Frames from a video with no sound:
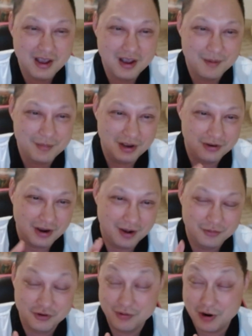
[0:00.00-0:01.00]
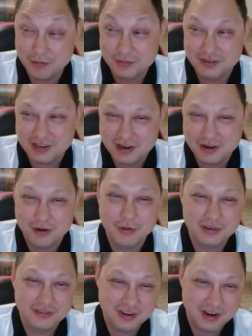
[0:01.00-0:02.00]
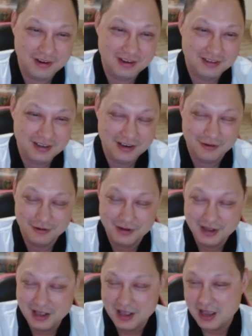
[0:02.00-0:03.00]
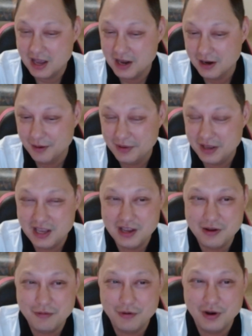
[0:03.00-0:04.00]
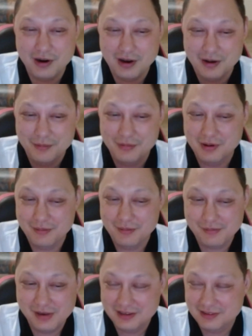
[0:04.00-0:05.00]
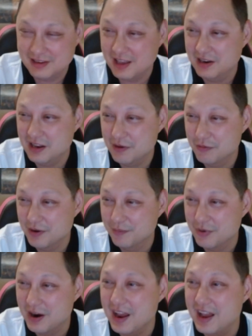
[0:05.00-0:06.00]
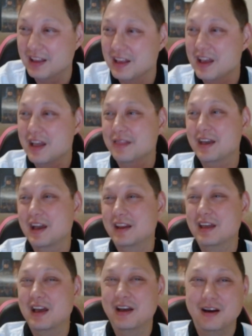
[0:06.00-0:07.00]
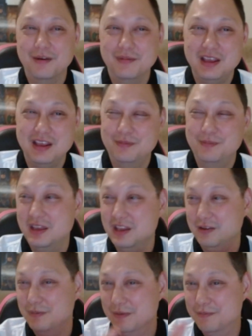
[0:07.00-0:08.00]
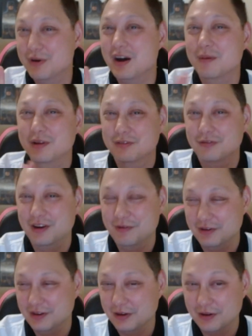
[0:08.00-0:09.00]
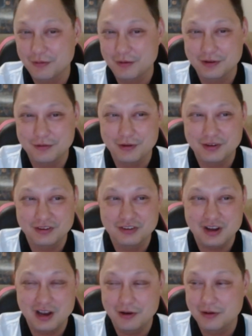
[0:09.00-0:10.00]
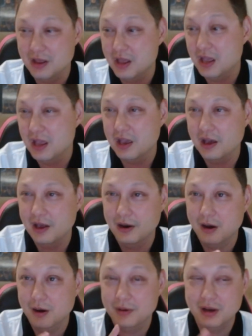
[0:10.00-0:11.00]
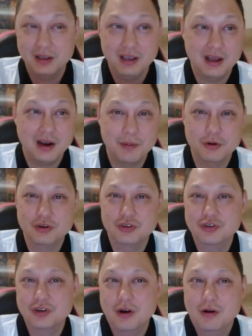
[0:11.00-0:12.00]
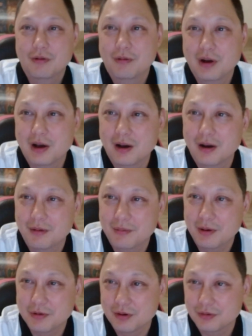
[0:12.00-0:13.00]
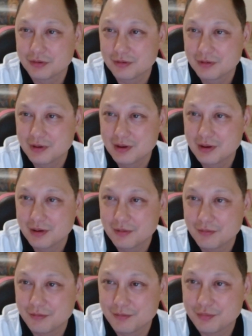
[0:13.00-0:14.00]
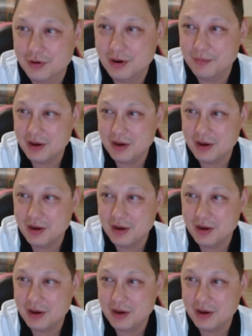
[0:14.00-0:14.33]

But Jerome Siegel was Jerry Siegel, and he would it said he would brag that he's been published when he was a child. And again, I'm going to show I'm going to print my